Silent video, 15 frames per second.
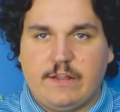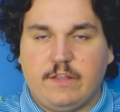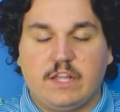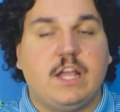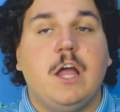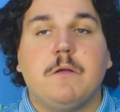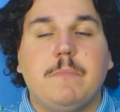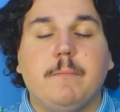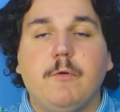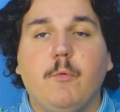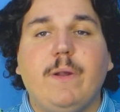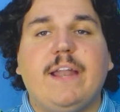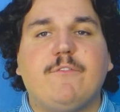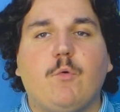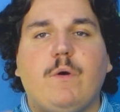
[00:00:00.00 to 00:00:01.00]
Like,
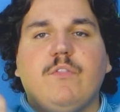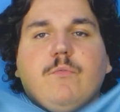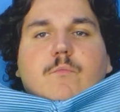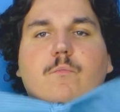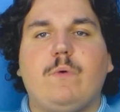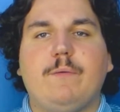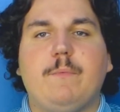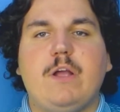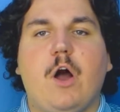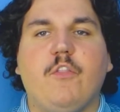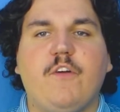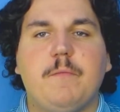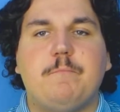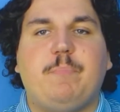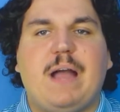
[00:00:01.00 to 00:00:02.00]
remember when we all
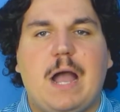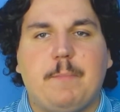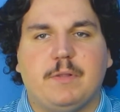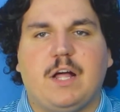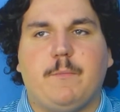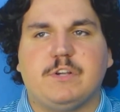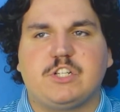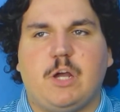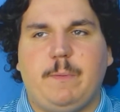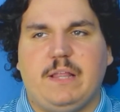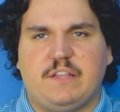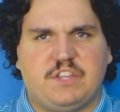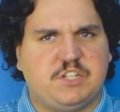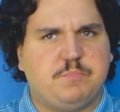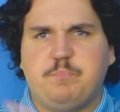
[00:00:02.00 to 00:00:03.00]
thought Babylon was going to be,
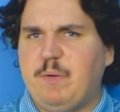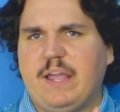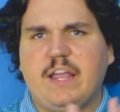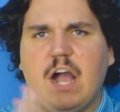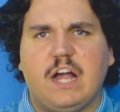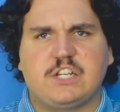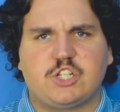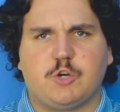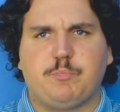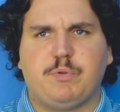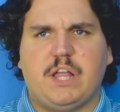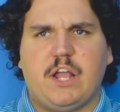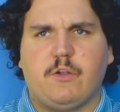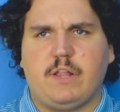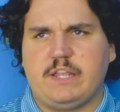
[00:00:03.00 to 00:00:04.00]
like, this big Oscar
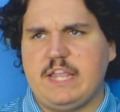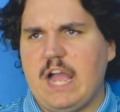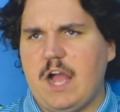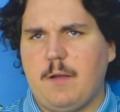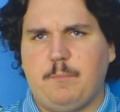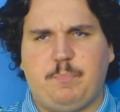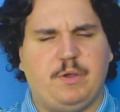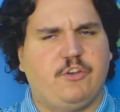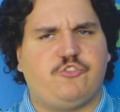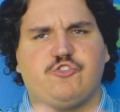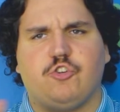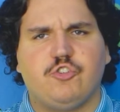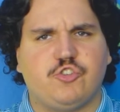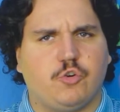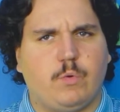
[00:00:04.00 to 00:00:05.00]
player? Like, yeah,
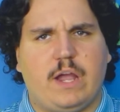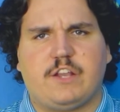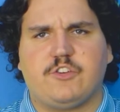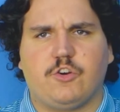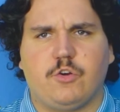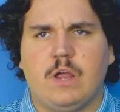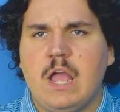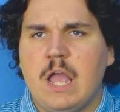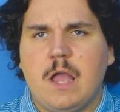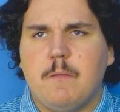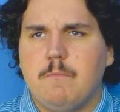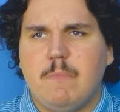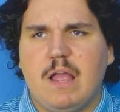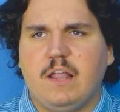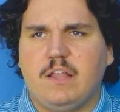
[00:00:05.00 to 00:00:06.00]
picture, director,
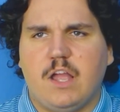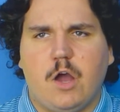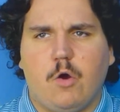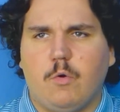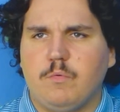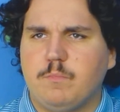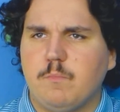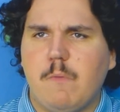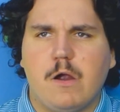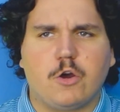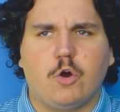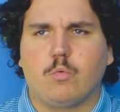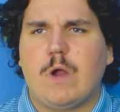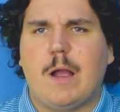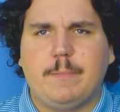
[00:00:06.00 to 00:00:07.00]
you know,
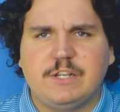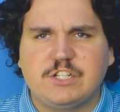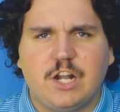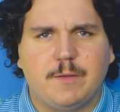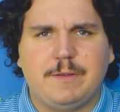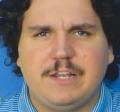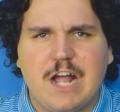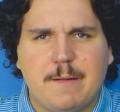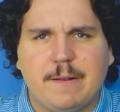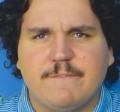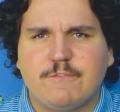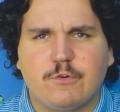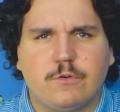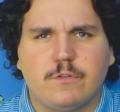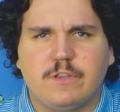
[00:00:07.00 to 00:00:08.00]
Margot Robbie's going to be nominated
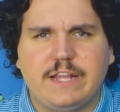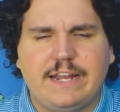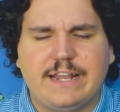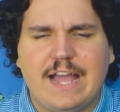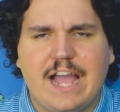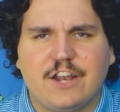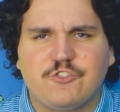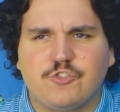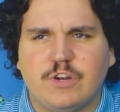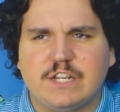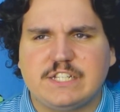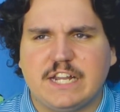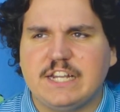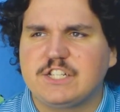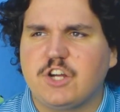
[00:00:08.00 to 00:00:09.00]
for lead
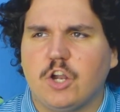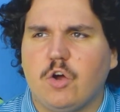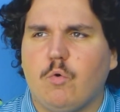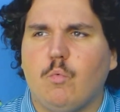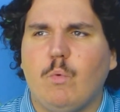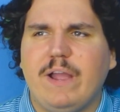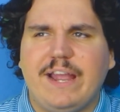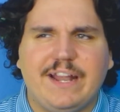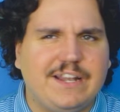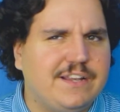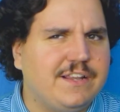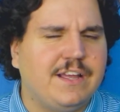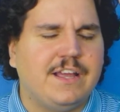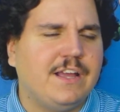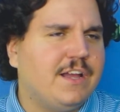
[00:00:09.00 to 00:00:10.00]
actress, and it's going to
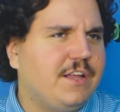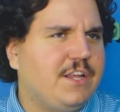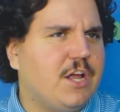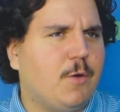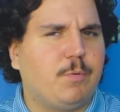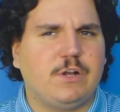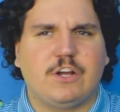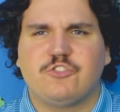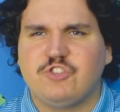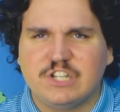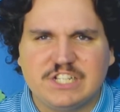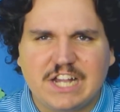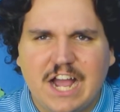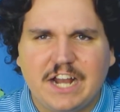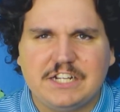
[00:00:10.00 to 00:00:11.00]
win, you know, production
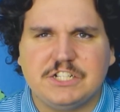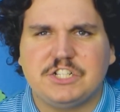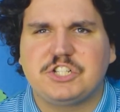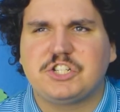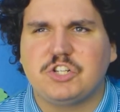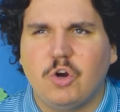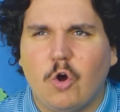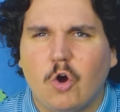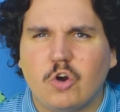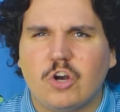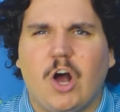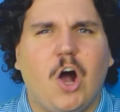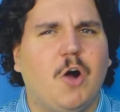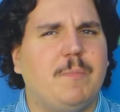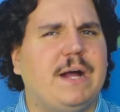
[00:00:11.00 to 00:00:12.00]
design and score.
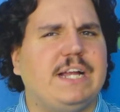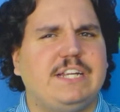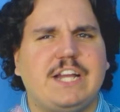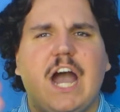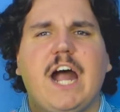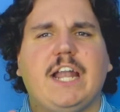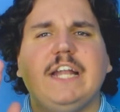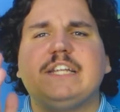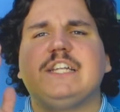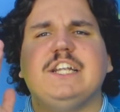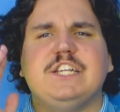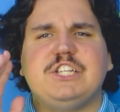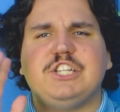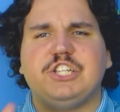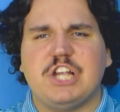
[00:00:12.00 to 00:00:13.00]
Oh my god, it's
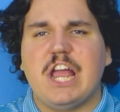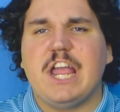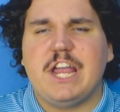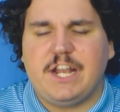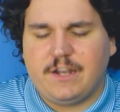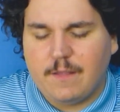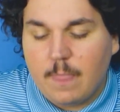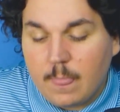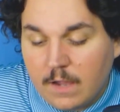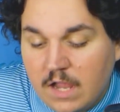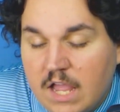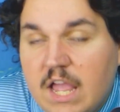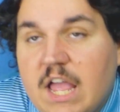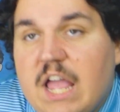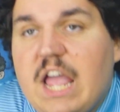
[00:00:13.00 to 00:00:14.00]
insane.
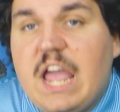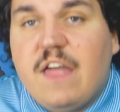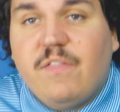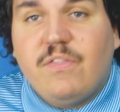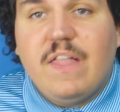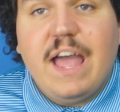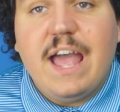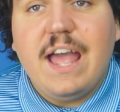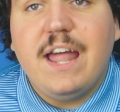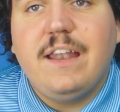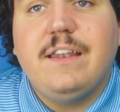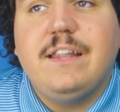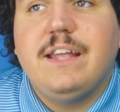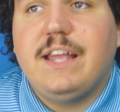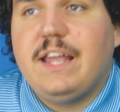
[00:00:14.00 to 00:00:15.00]
And
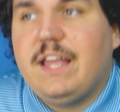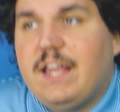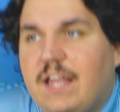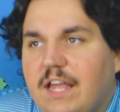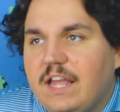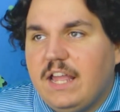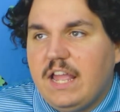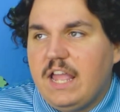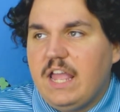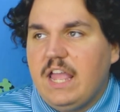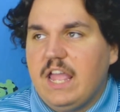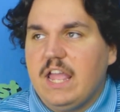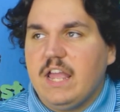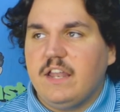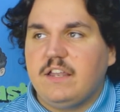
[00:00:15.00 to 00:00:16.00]
then
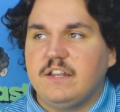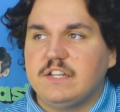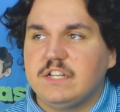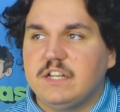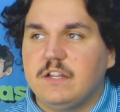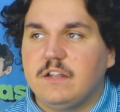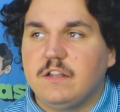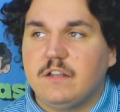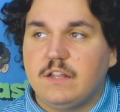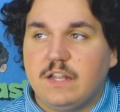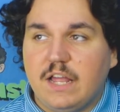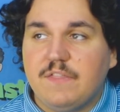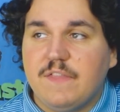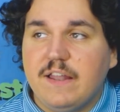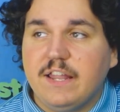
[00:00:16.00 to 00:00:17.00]

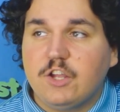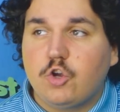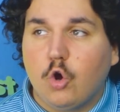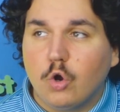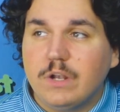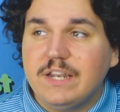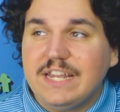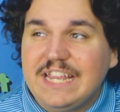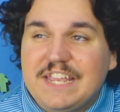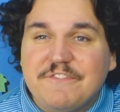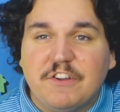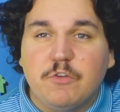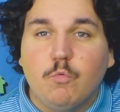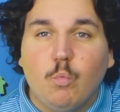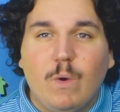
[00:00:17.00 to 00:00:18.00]
it couldn't
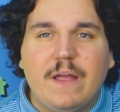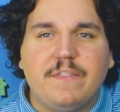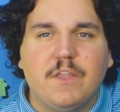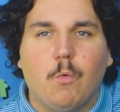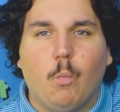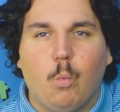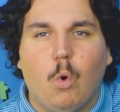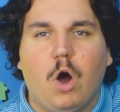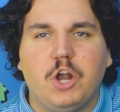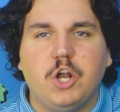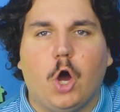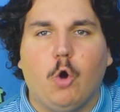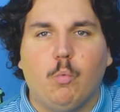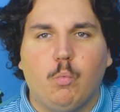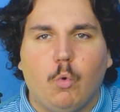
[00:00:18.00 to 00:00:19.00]
even win the one
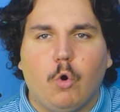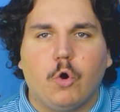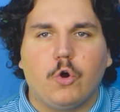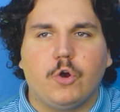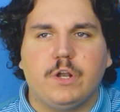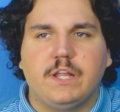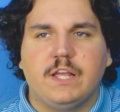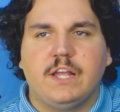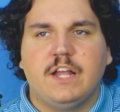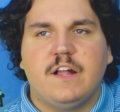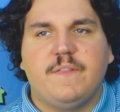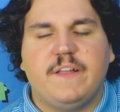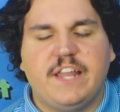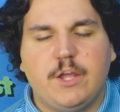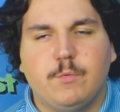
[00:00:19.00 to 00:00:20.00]
award
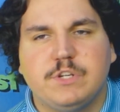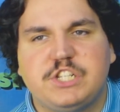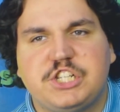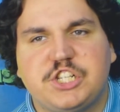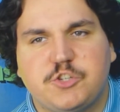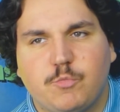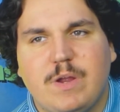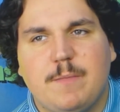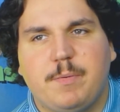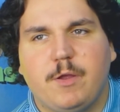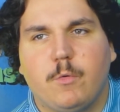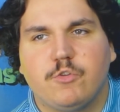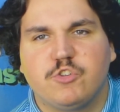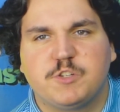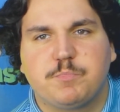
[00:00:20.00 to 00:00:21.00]
that it was sweeping,
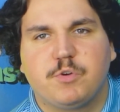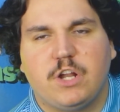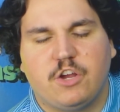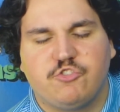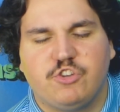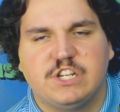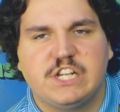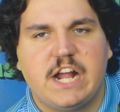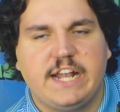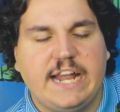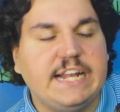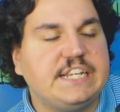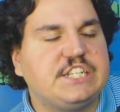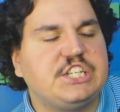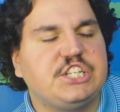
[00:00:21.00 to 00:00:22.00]
which was production design.
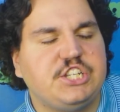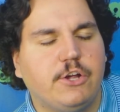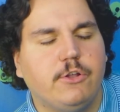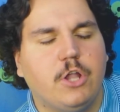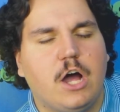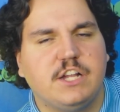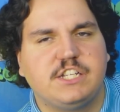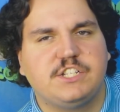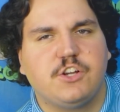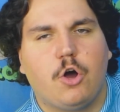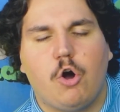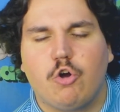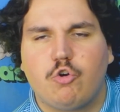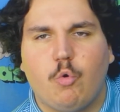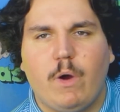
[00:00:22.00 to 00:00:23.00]
It still lost it to
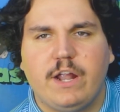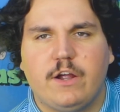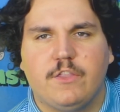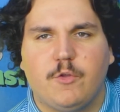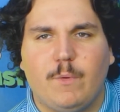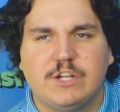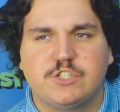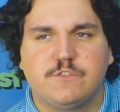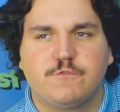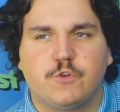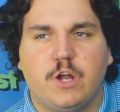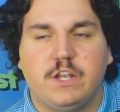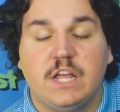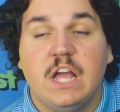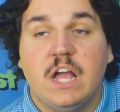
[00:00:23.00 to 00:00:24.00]
All Quiet on the Western
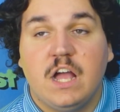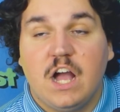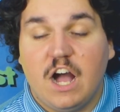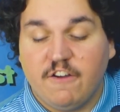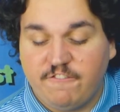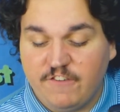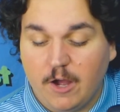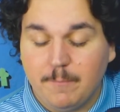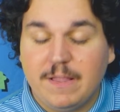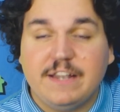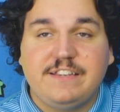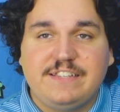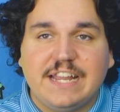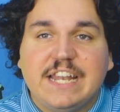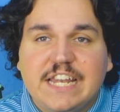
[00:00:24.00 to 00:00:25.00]
Front, a film
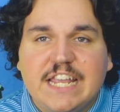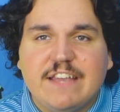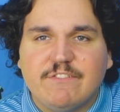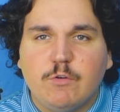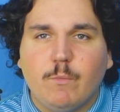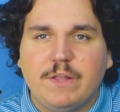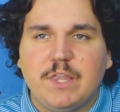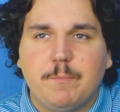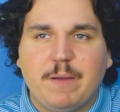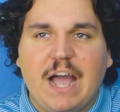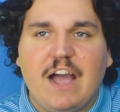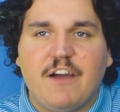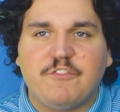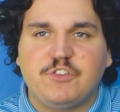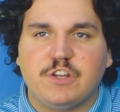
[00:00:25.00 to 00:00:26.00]
that didn't even win the
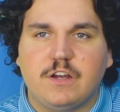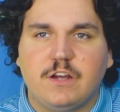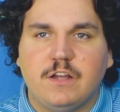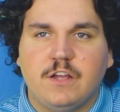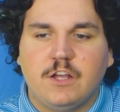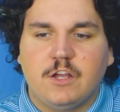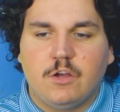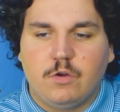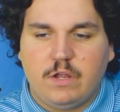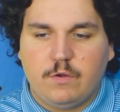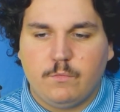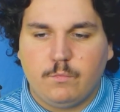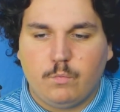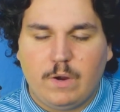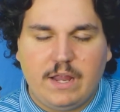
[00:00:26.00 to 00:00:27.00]
BAFTA,
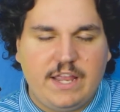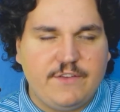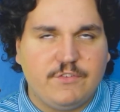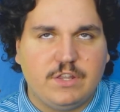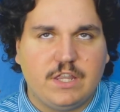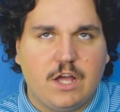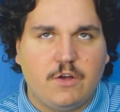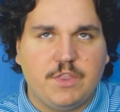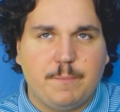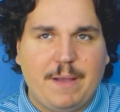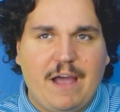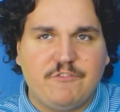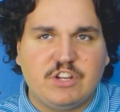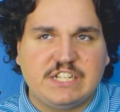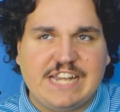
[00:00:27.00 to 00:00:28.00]
even though the
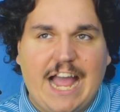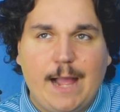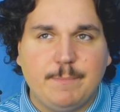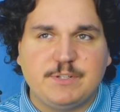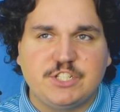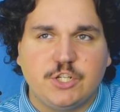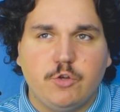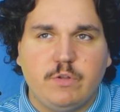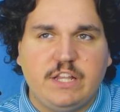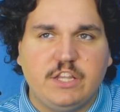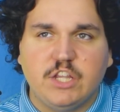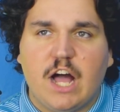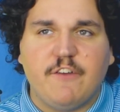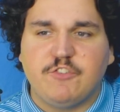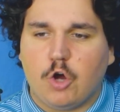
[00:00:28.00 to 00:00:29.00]
BAFTAs absolutely
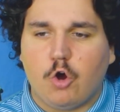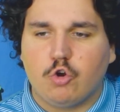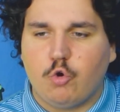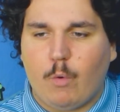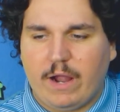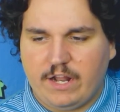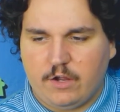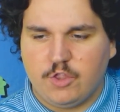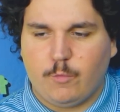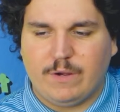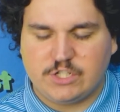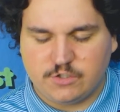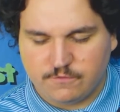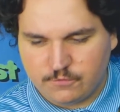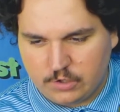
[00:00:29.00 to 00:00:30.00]
loved All Quiet on the
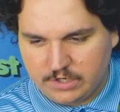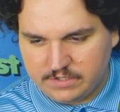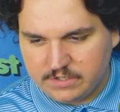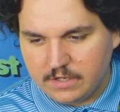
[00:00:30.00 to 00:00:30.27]
Western Front.